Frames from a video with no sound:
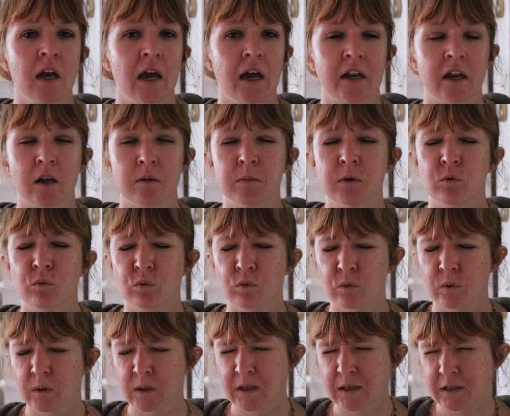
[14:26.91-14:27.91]
And I'd be
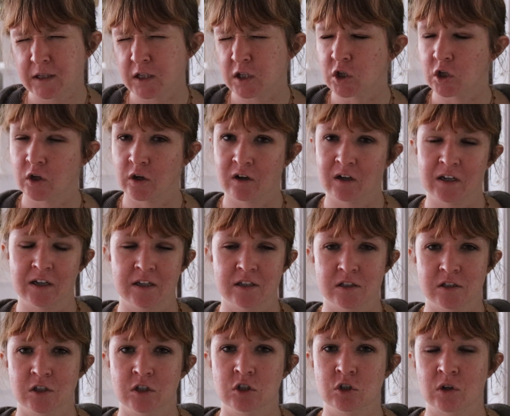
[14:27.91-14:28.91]
really
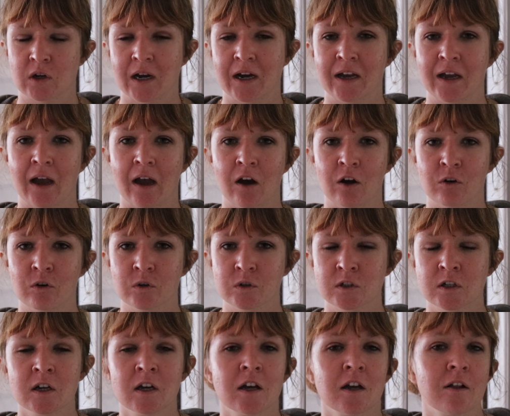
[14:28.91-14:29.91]
curious to try out